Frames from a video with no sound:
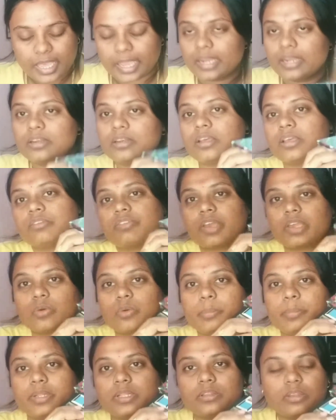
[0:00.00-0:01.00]
And if I
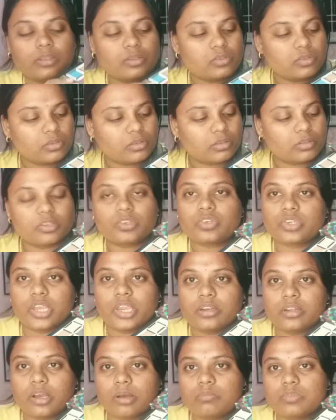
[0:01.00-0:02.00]
open this, the
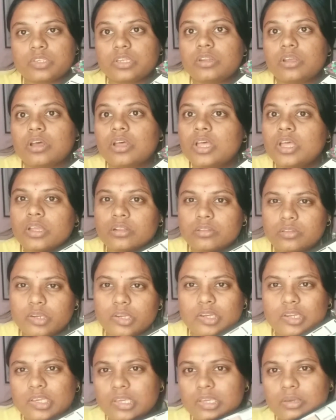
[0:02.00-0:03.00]
shade comes in a
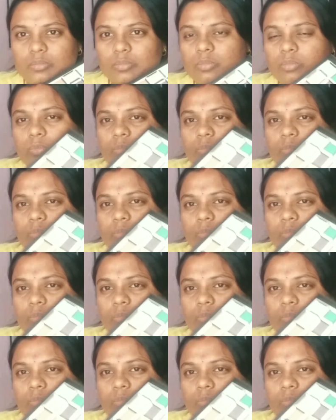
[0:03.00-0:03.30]
3D